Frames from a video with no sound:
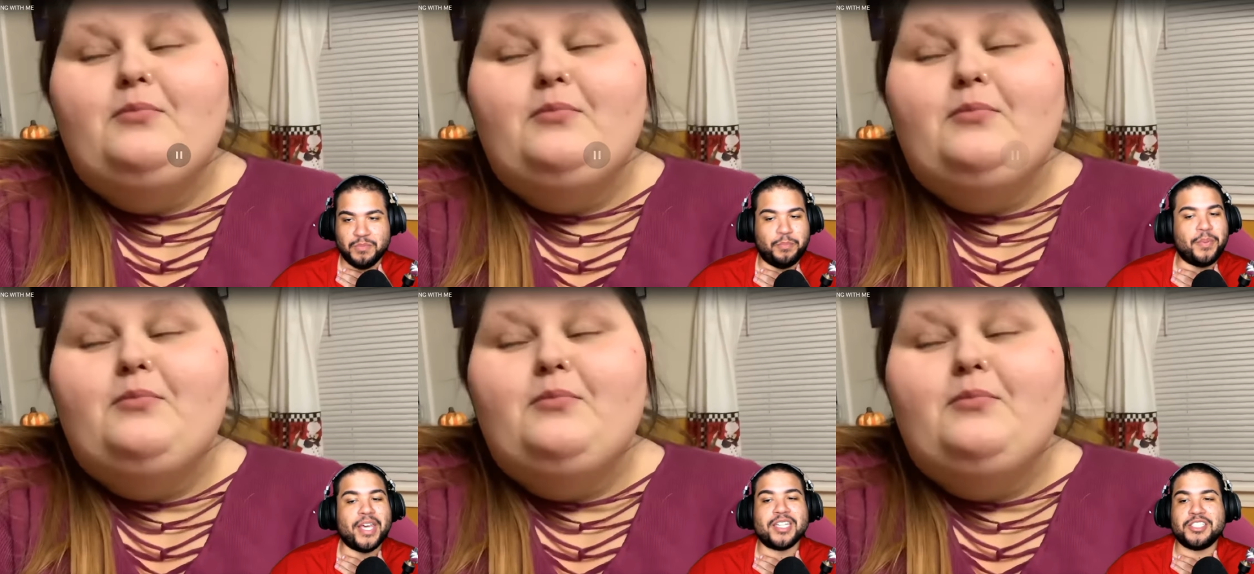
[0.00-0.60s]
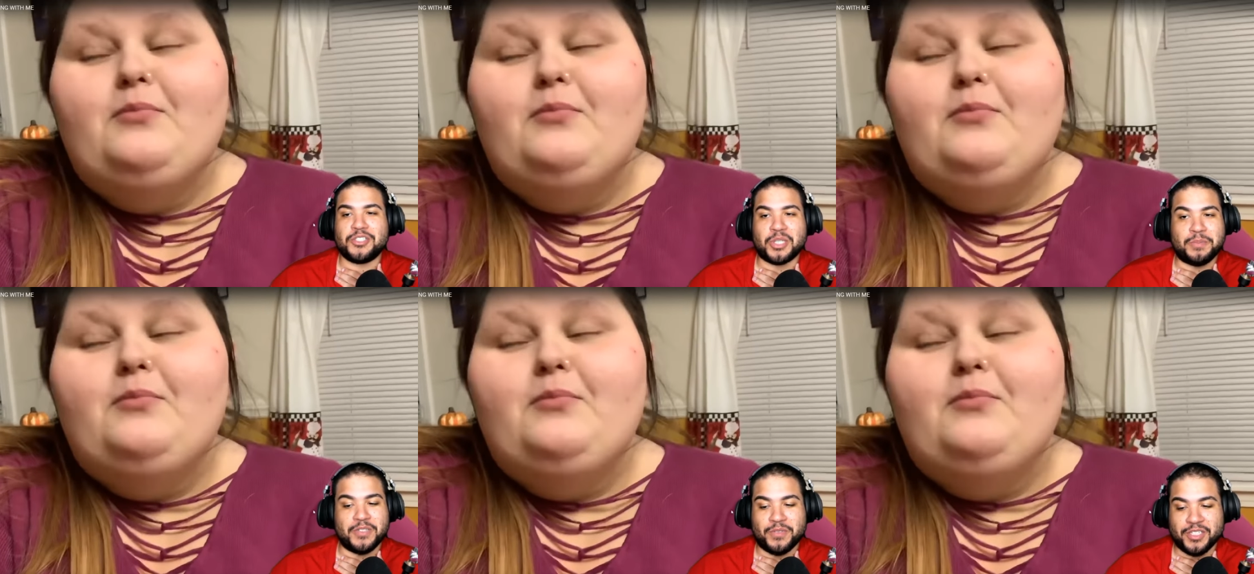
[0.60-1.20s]
Speaker 1: Big
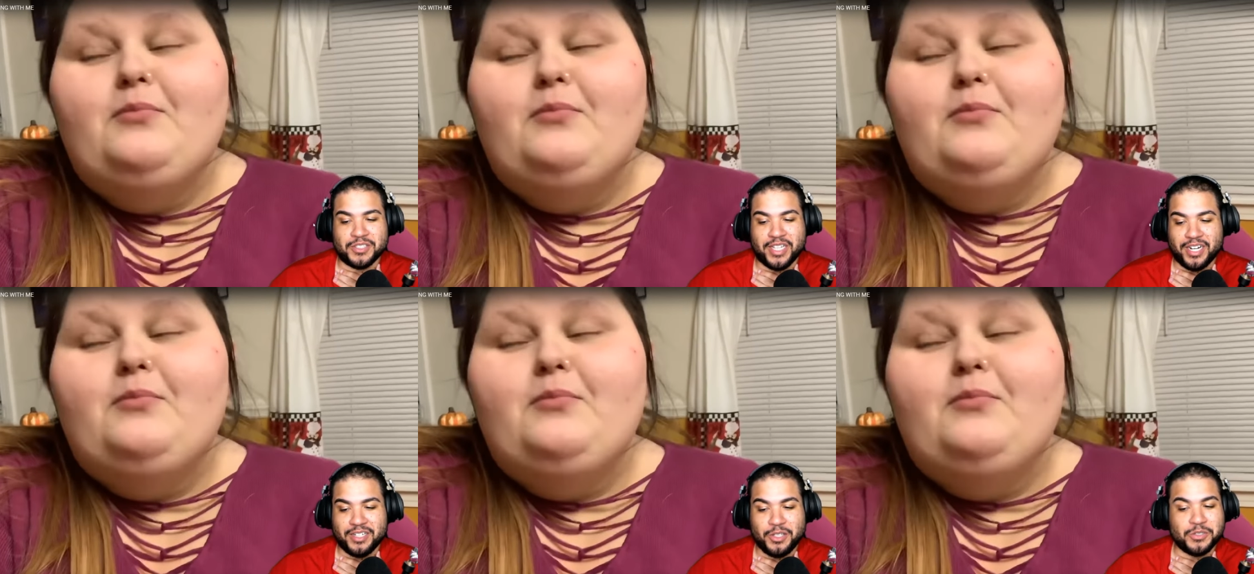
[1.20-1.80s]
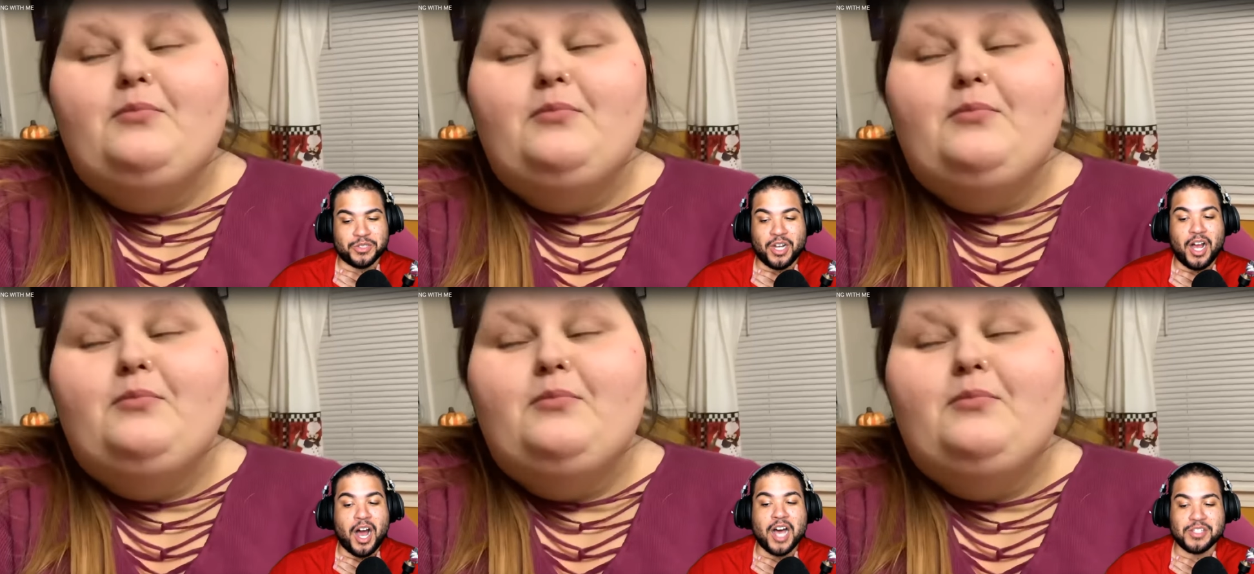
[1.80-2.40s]
descriptive words there. Those were
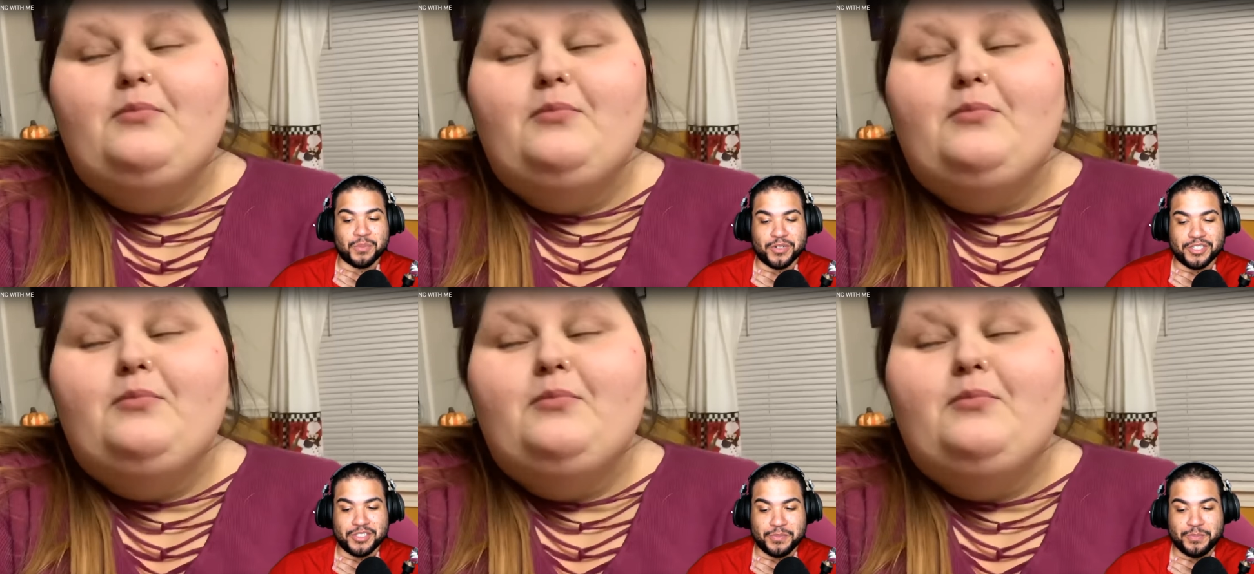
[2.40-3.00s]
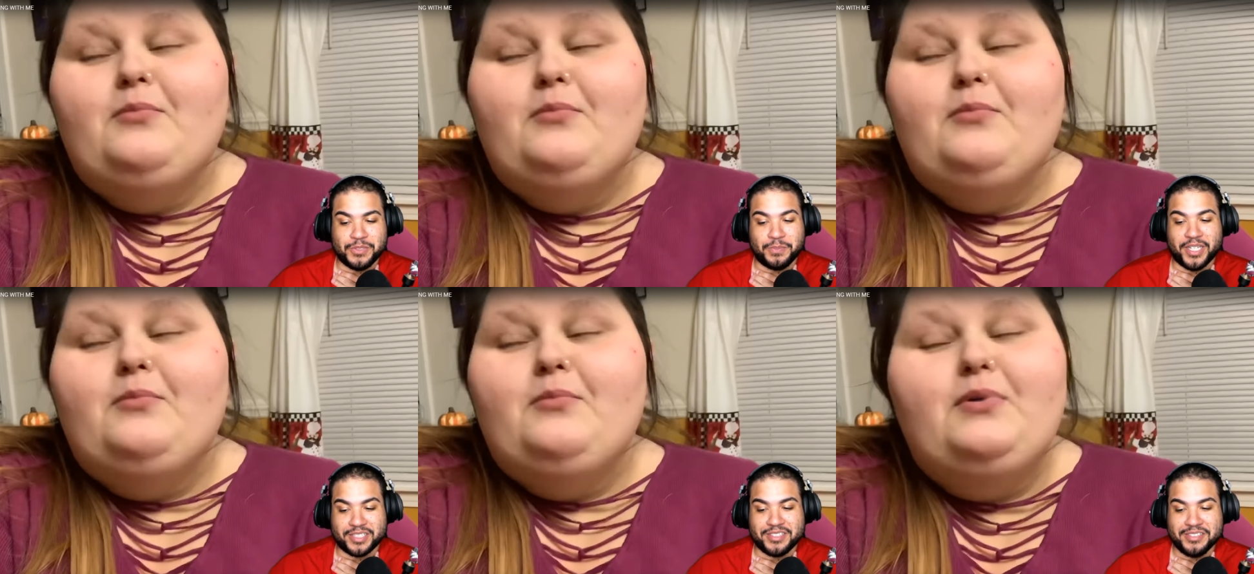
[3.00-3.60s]
awesome words you, you
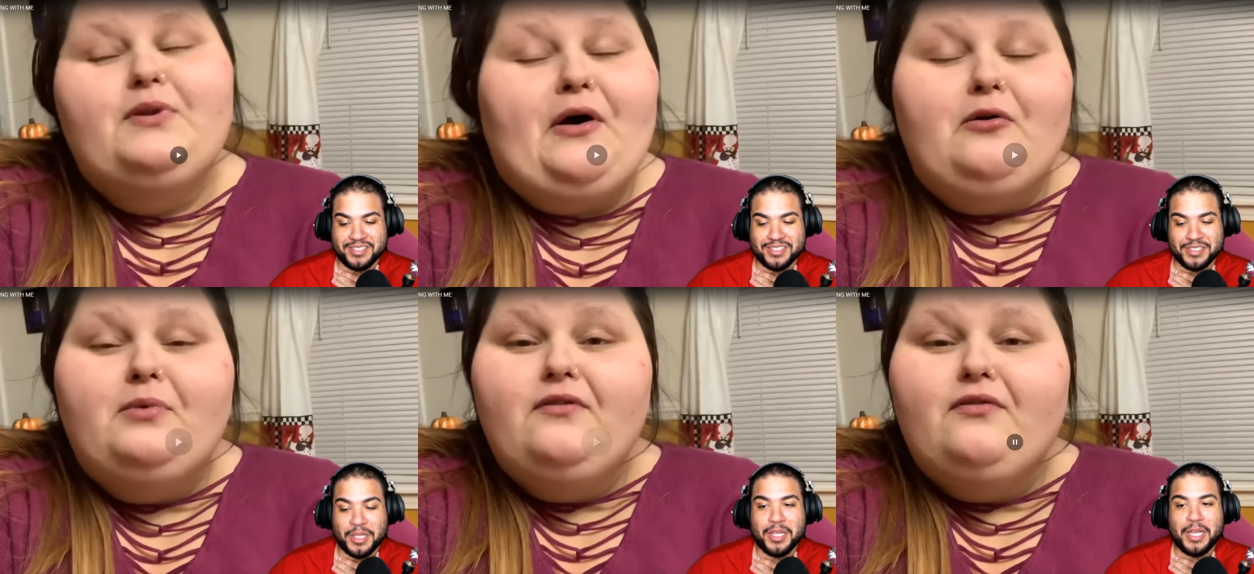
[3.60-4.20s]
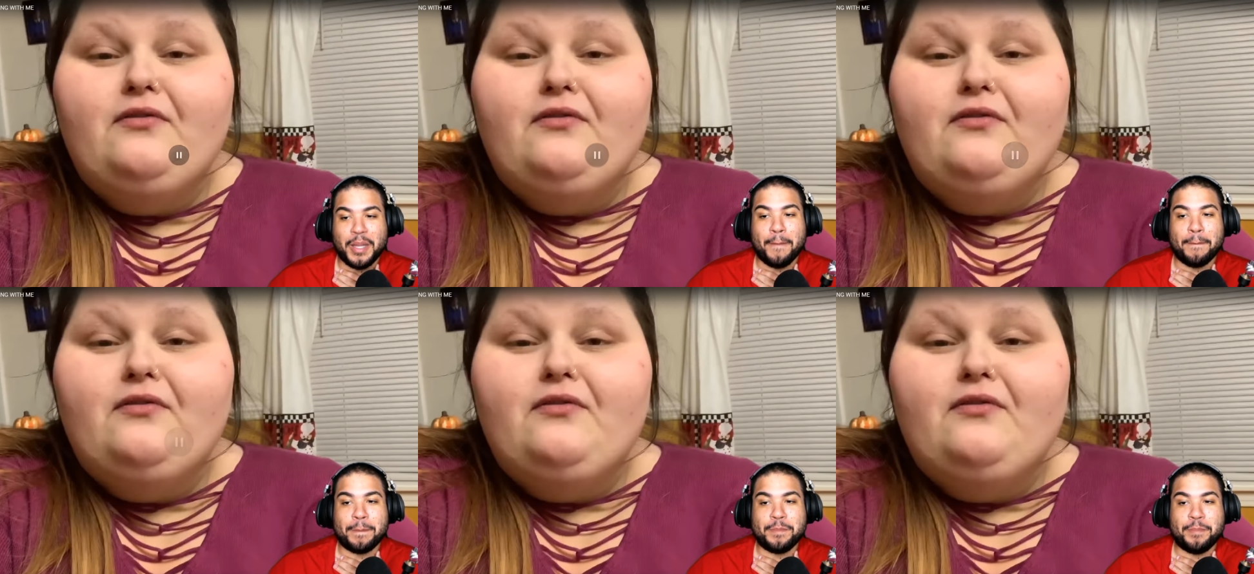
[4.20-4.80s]
picked. That would be free.
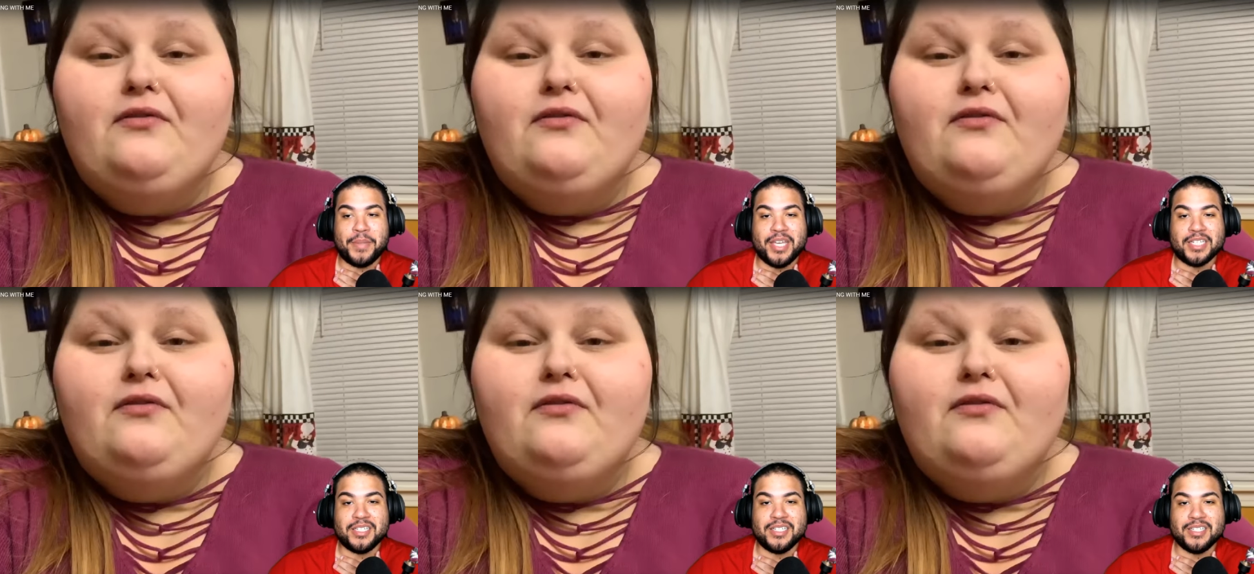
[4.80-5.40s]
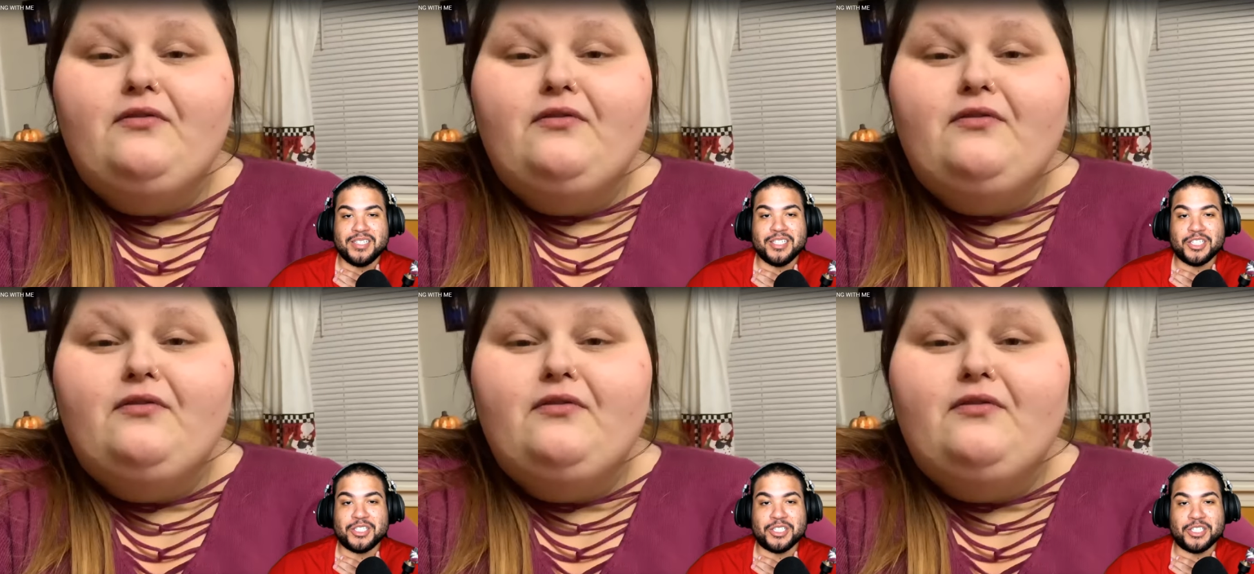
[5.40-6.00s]
Big,
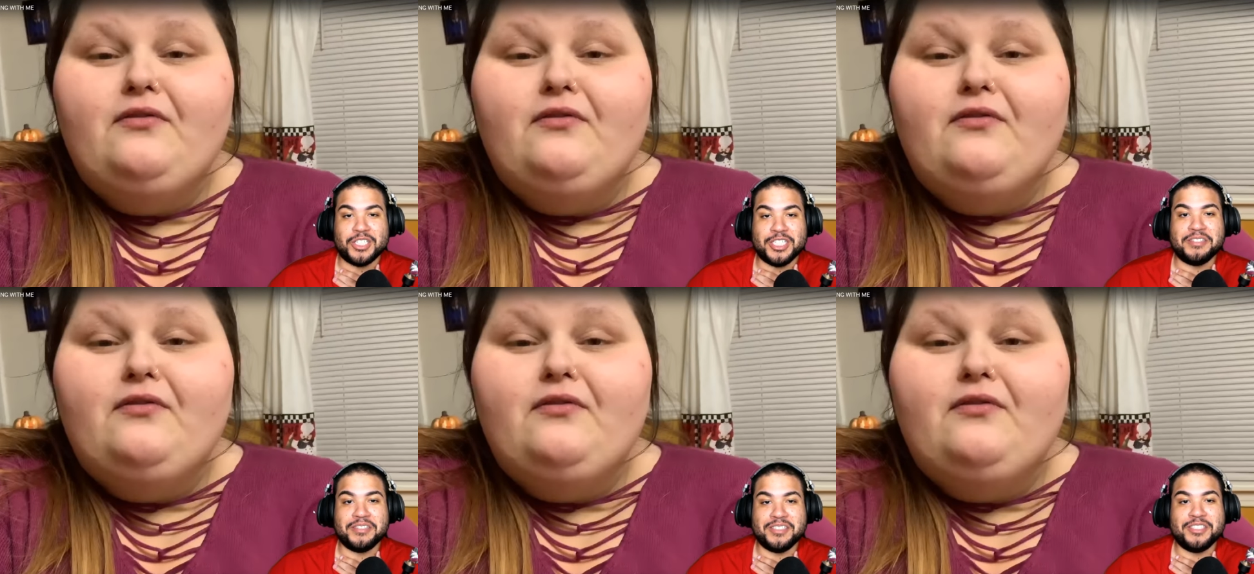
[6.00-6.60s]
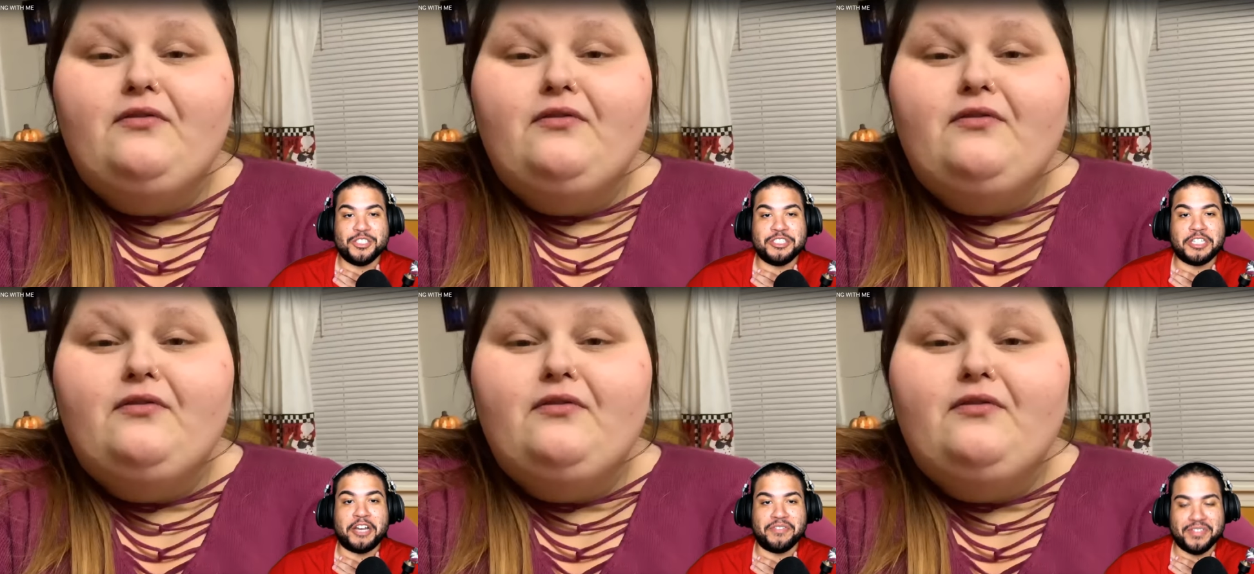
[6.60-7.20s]
good
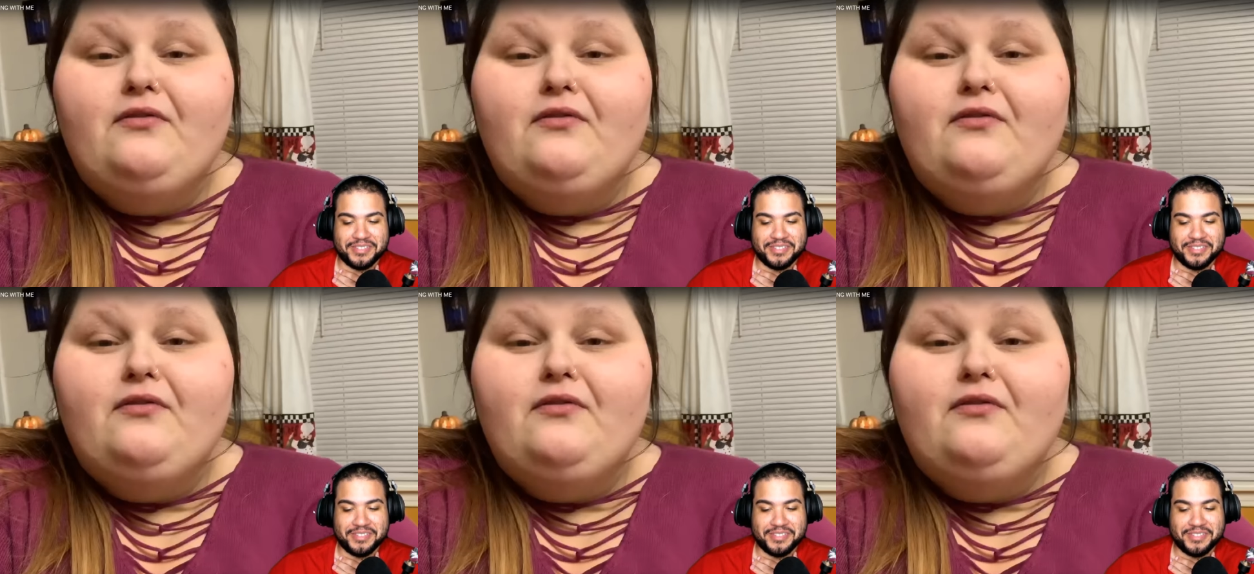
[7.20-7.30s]
stuff.